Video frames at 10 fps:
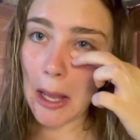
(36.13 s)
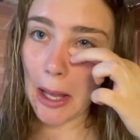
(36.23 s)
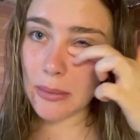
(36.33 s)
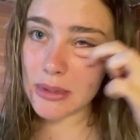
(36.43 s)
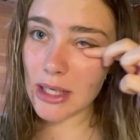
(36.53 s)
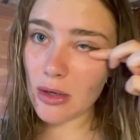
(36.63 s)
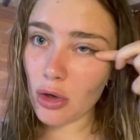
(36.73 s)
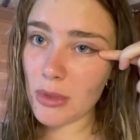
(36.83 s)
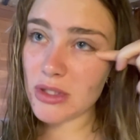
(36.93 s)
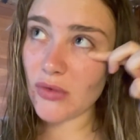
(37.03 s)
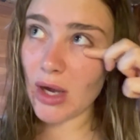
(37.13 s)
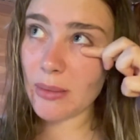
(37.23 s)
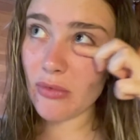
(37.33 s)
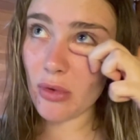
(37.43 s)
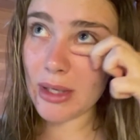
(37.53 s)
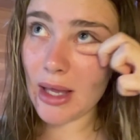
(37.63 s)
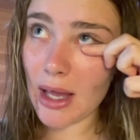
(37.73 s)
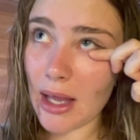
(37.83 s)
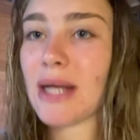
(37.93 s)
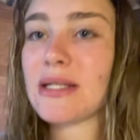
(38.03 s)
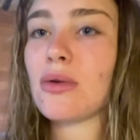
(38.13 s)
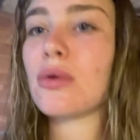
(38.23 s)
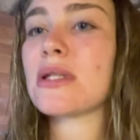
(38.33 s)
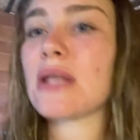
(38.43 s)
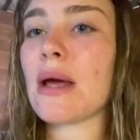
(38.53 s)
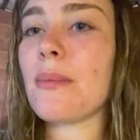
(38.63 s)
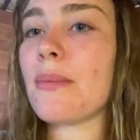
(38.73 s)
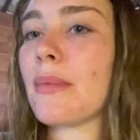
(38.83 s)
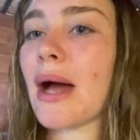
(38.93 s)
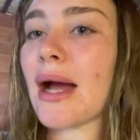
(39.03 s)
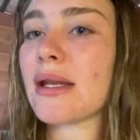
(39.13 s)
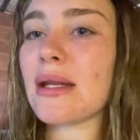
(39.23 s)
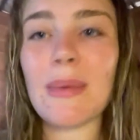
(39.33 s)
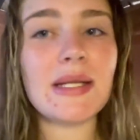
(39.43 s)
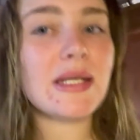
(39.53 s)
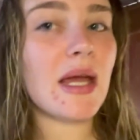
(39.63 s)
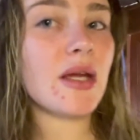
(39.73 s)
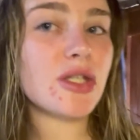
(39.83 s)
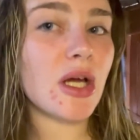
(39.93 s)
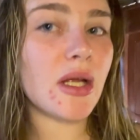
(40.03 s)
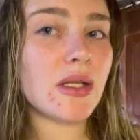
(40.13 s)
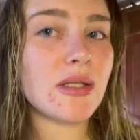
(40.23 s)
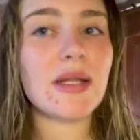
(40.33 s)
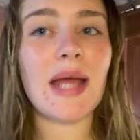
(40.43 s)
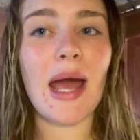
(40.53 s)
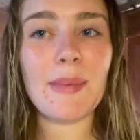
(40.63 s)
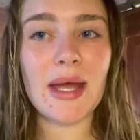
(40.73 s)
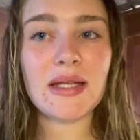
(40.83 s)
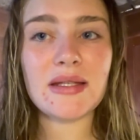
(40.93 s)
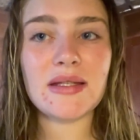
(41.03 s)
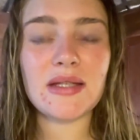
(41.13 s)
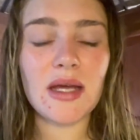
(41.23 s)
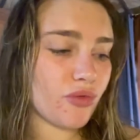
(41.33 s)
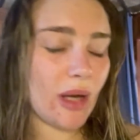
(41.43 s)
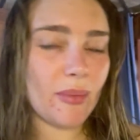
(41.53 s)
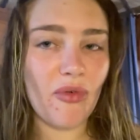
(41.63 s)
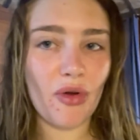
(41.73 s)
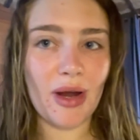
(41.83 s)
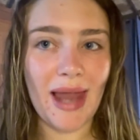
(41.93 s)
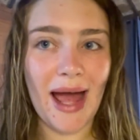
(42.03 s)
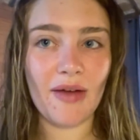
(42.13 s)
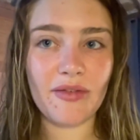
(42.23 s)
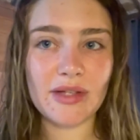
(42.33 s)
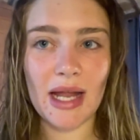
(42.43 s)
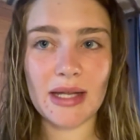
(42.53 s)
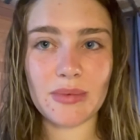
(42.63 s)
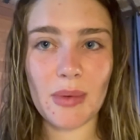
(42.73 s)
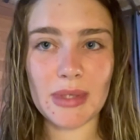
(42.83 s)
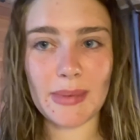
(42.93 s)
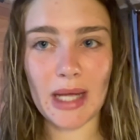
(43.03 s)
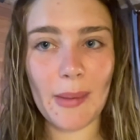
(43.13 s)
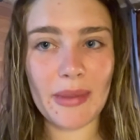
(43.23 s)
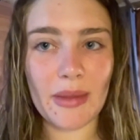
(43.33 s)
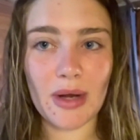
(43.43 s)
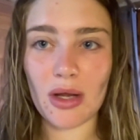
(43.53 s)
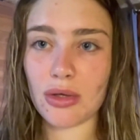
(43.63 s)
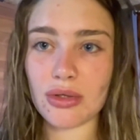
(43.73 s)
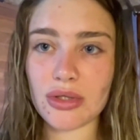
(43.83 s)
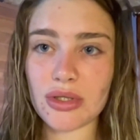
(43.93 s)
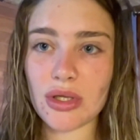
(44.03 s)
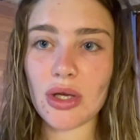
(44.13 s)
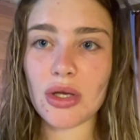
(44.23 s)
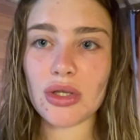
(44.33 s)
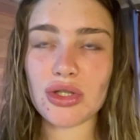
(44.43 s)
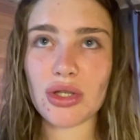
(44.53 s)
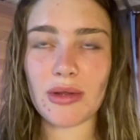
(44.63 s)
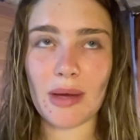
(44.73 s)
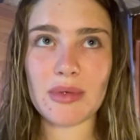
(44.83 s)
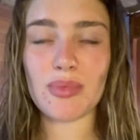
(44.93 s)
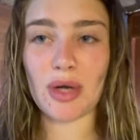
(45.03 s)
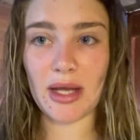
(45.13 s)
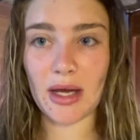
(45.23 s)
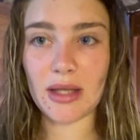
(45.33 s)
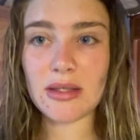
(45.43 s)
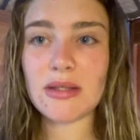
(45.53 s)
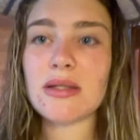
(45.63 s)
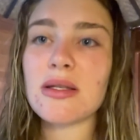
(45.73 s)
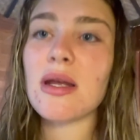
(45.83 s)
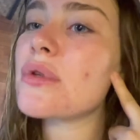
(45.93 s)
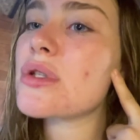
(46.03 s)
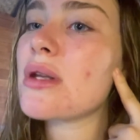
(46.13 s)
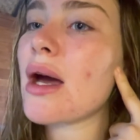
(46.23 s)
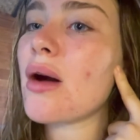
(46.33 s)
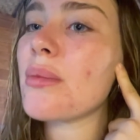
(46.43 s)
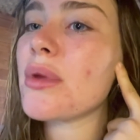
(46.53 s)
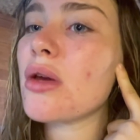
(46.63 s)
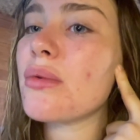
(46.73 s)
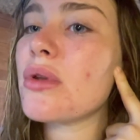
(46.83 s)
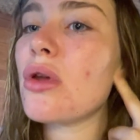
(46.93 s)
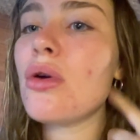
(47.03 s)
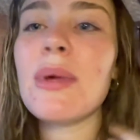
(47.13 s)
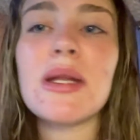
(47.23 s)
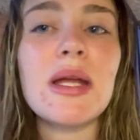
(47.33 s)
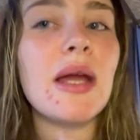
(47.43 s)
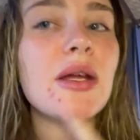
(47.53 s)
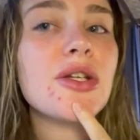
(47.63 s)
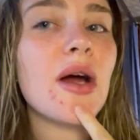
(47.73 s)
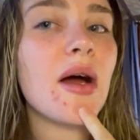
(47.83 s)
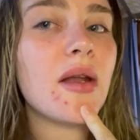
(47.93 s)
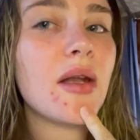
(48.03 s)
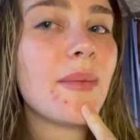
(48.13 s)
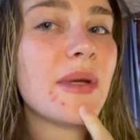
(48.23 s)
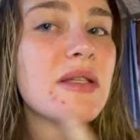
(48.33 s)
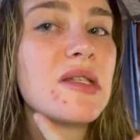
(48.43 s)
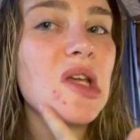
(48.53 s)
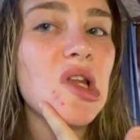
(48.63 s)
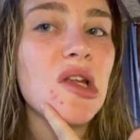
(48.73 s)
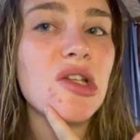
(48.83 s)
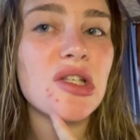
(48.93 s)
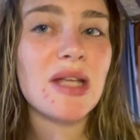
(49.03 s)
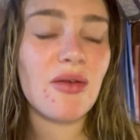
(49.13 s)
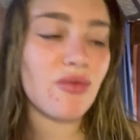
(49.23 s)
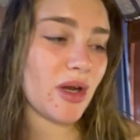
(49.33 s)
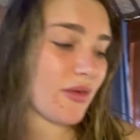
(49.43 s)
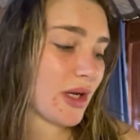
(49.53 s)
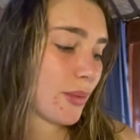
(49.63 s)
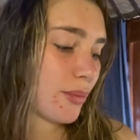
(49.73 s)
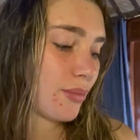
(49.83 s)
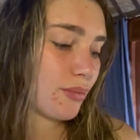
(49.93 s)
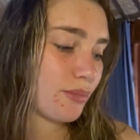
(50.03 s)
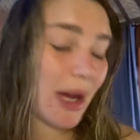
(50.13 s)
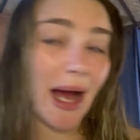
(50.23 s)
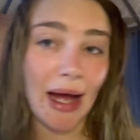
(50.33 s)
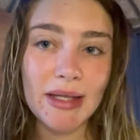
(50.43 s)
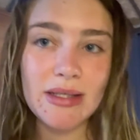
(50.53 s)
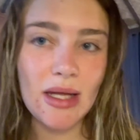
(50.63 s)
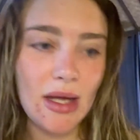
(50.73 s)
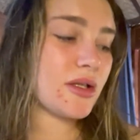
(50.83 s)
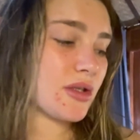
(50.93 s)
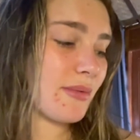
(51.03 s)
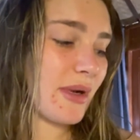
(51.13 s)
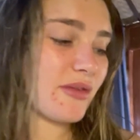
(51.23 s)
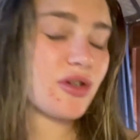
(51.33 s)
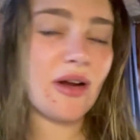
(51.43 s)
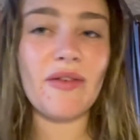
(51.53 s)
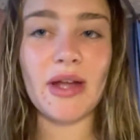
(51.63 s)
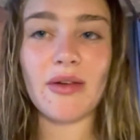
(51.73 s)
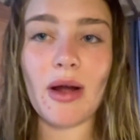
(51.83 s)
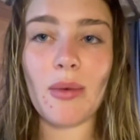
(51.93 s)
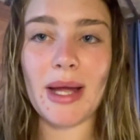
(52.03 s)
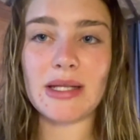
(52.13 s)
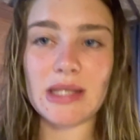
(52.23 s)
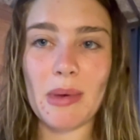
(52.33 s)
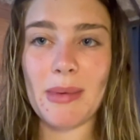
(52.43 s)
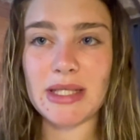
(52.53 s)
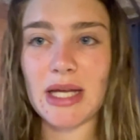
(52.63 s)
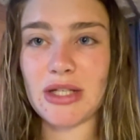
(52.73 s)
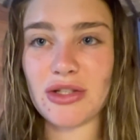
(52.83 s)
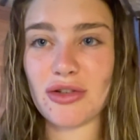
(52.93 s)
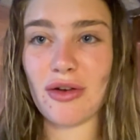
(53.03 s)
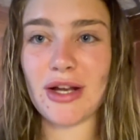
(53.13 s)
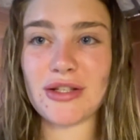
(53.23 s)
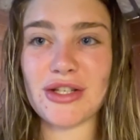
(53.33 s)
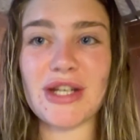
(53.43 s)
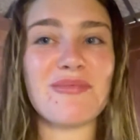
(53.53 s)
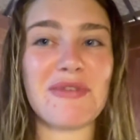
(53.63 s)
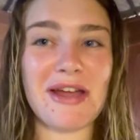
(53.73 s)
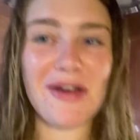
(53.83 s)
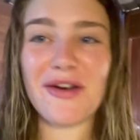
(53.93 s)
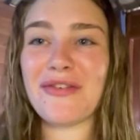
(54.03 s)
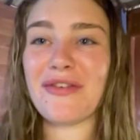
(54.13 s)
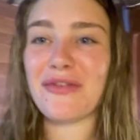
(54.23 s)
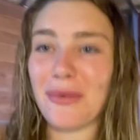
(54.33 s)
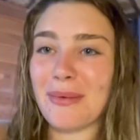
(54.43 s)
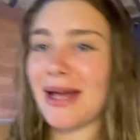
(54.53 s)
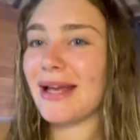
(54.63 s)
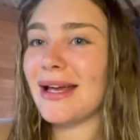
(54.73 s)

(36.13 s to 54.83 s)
It was like almost fine before we came. I did order some acne medication to the chemist right before I left and we went to pick up and they were closed. So that was brilliant. So now I'm here with no medication and my skin is just getting really, really bad. So I'm gonna have to try and figure out a way to get my medication to Grace so she can bring it over for me.